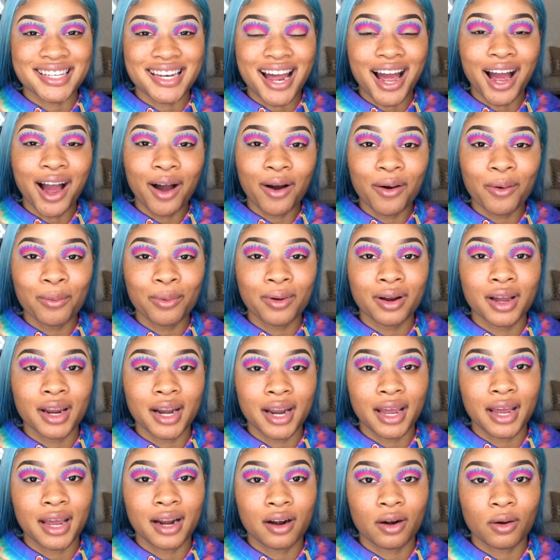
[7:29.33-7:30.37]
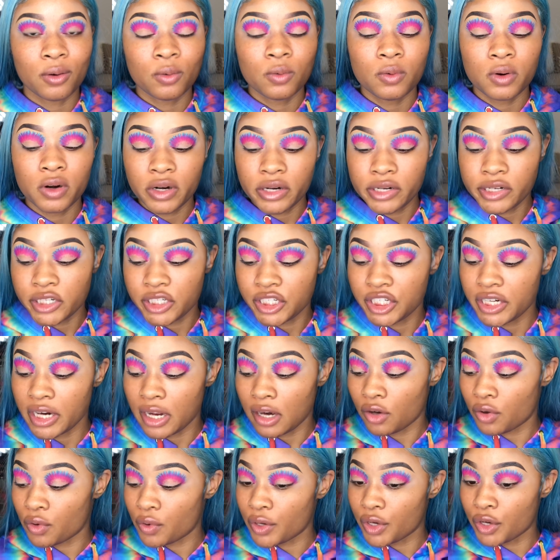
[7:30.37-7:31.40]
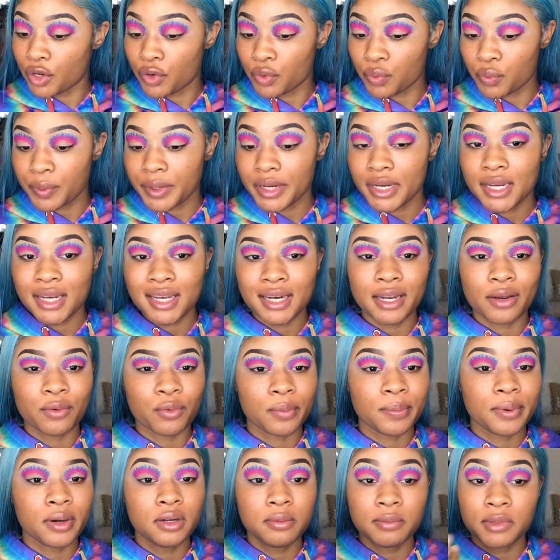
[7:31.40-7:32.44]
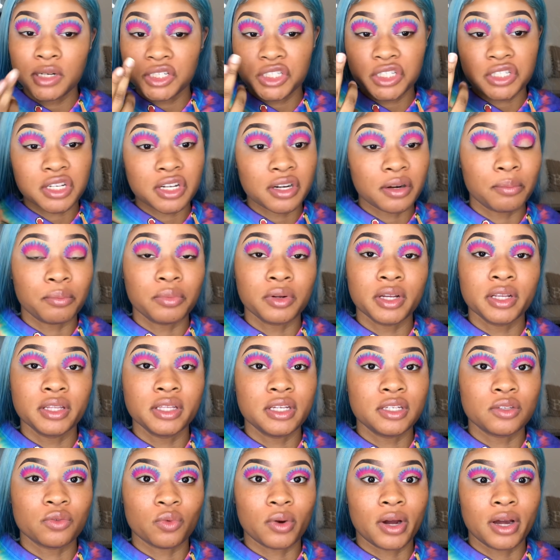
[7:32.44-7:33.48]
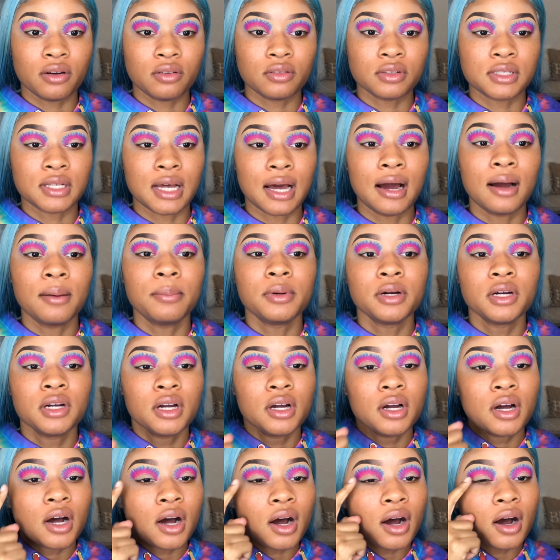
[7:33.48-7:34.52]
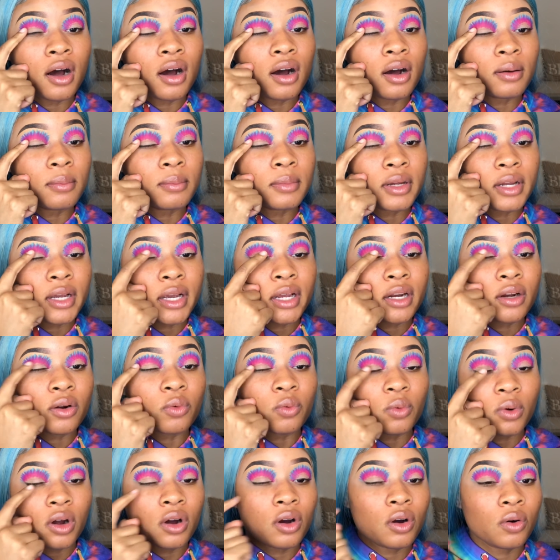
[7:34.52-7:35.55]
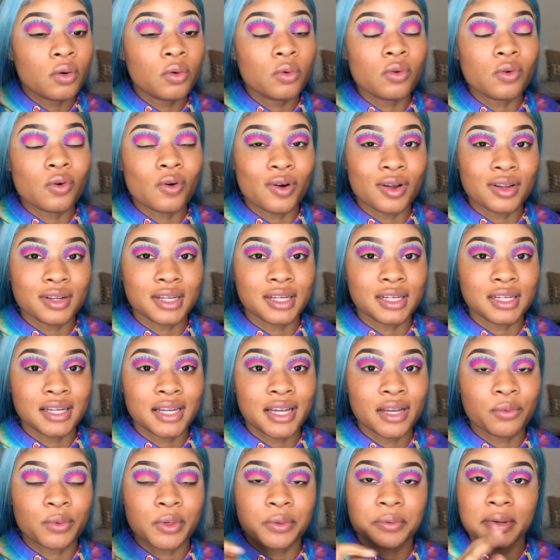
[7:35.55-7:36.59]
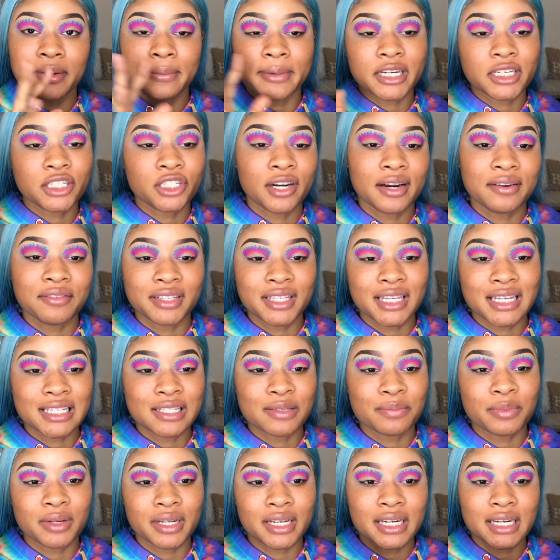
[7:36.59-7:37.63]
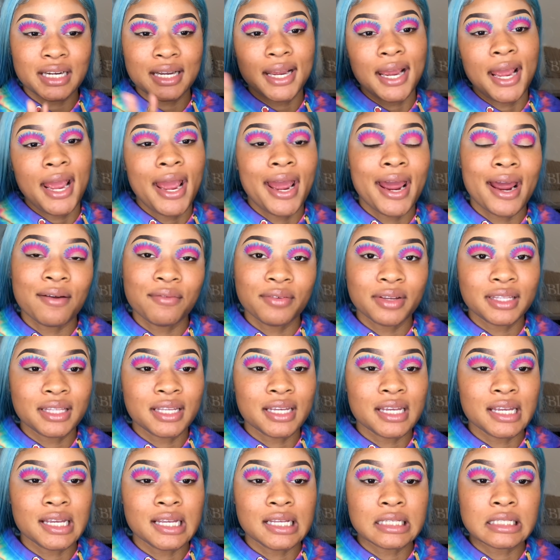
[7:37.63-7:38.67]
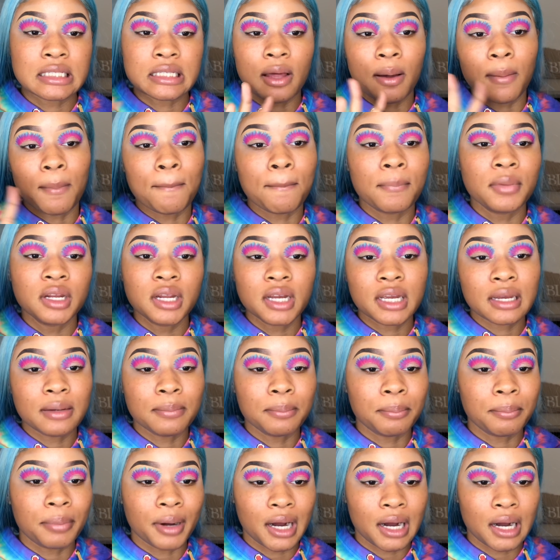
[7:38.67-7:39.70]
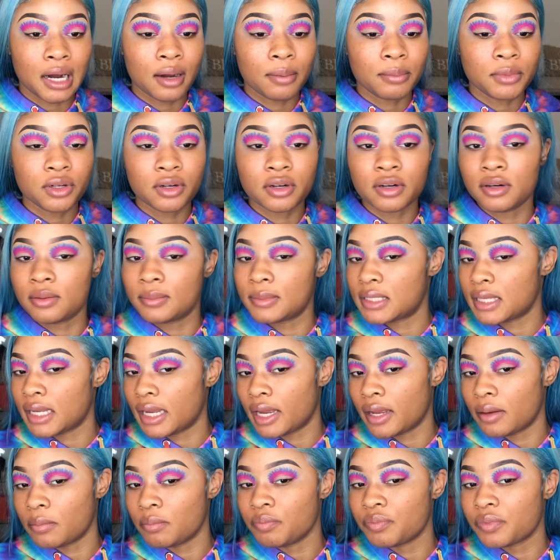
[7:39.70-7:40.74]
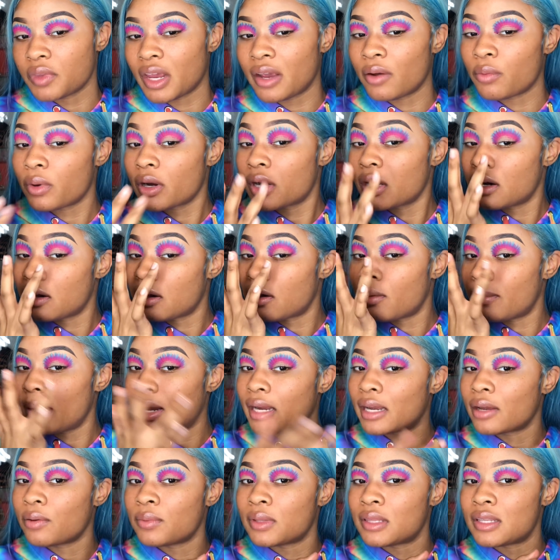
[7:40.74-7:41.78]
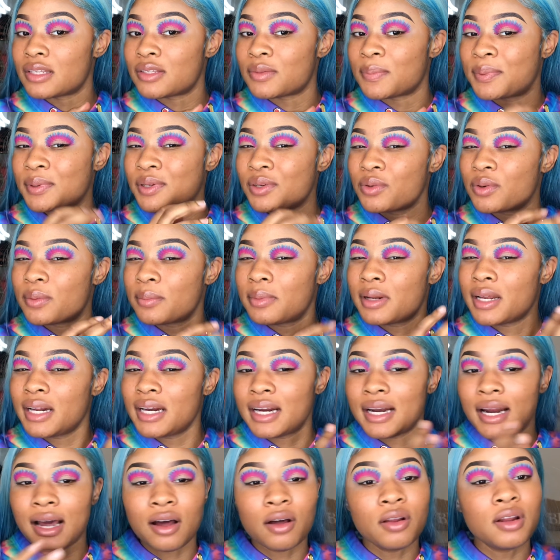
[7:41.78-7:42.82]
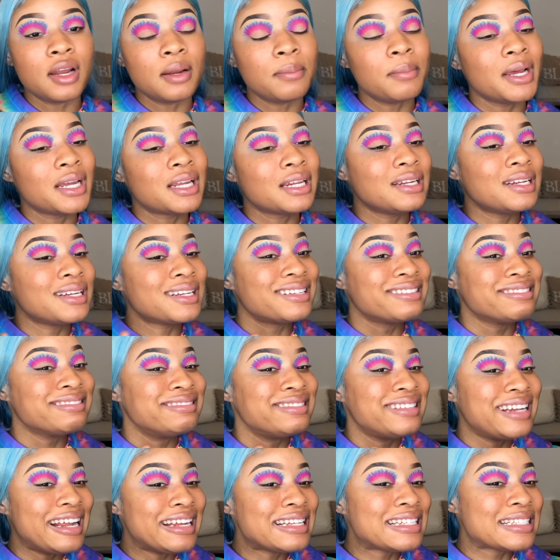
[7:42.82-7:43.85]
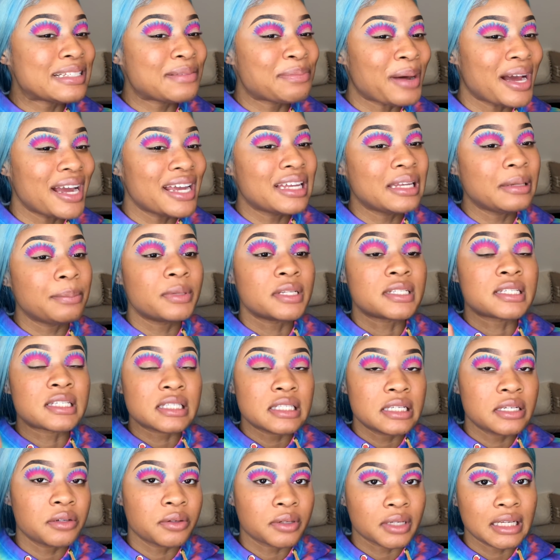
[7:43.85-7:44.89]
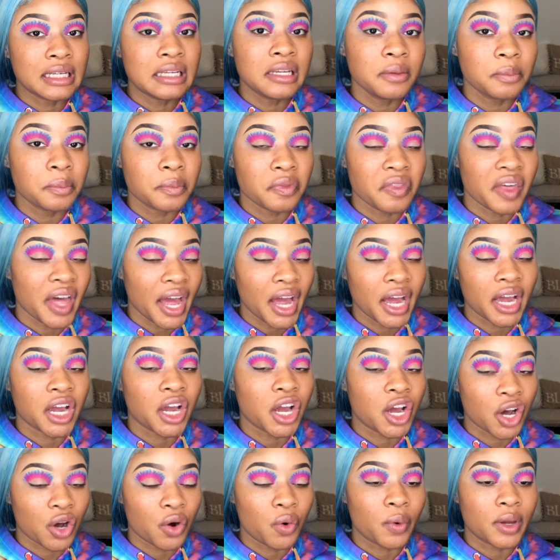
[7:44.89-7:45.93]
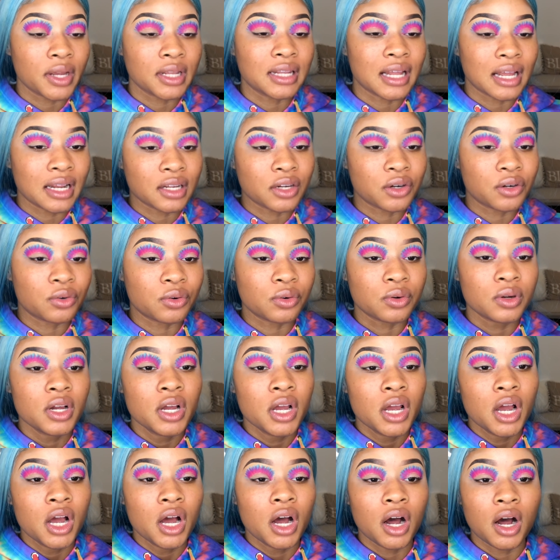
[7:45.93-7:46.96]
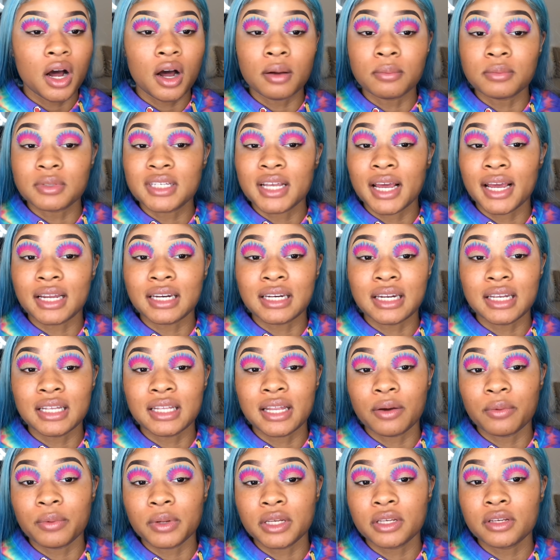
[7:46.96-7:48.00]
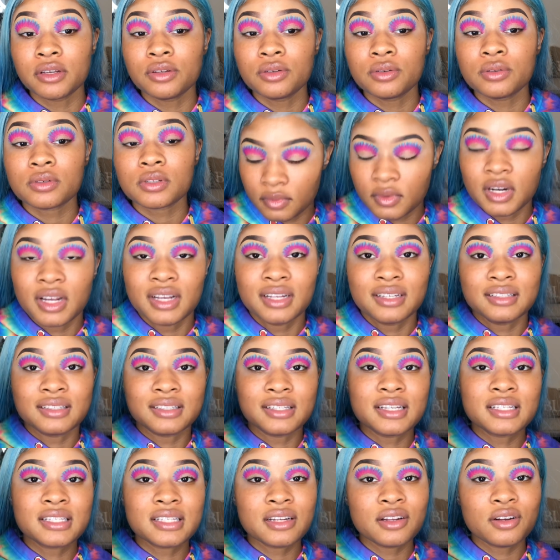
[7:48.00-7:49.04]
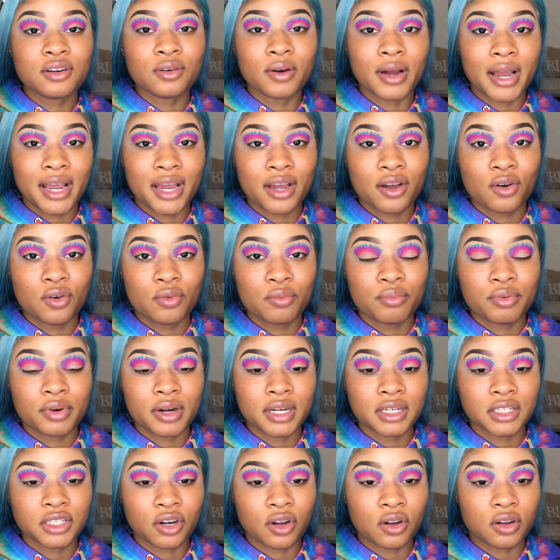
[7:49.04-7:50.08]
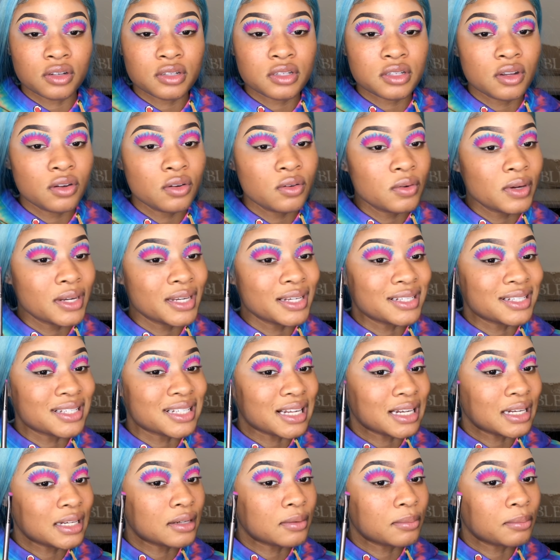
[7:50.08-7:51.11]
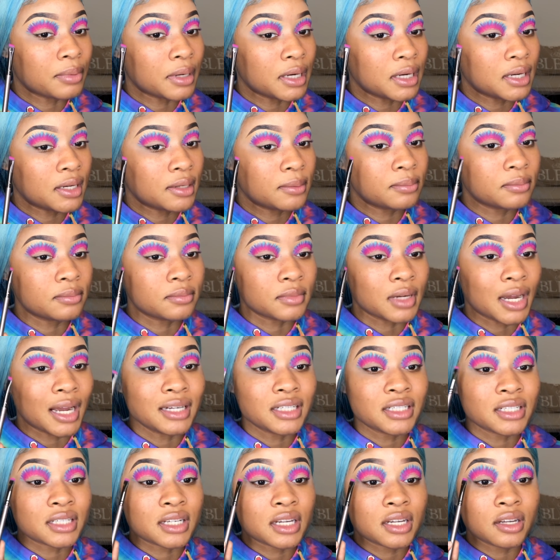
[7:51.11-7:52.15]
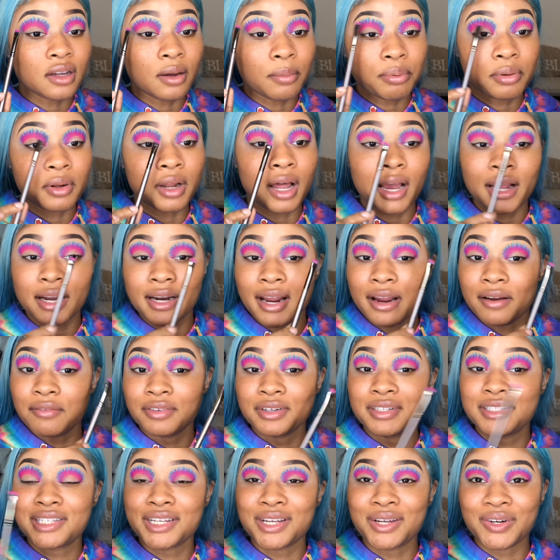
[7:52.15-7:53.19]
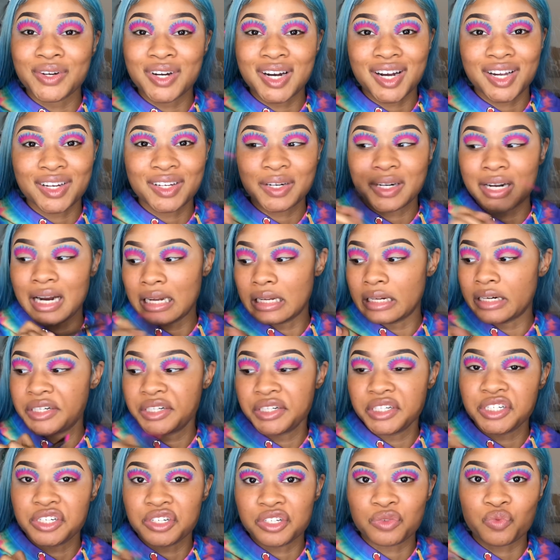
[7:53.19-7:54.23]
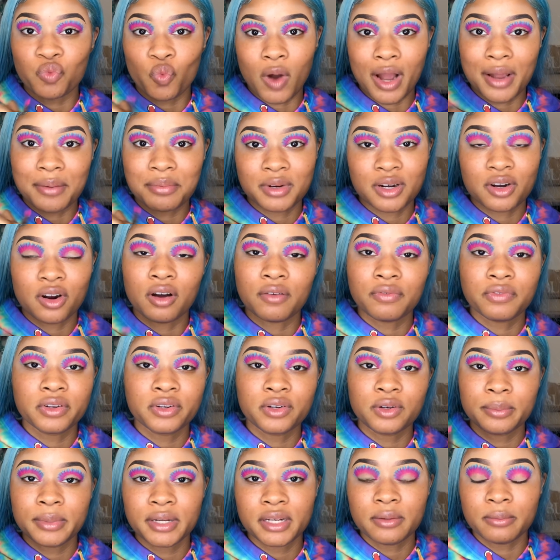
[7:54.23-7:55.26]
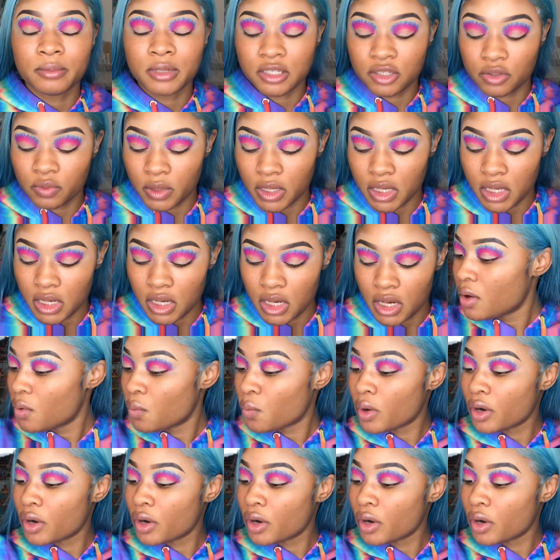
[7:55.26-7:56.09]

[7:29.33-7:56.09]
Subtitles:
Now we're gonna add our orange, yellow, and green, and we're pretty much just gonna blend these right on top in a row on the lid. We want to make sure everything's blended, everything's looking bomb, you know what I'm saying? And we're gonna go back in with this blue and blend it out, make it look less spiky but still keep that going, that little technique that we use. This little angle brush also is like bomb. I just applied every single color and I literally just wiped it off a little bit in between.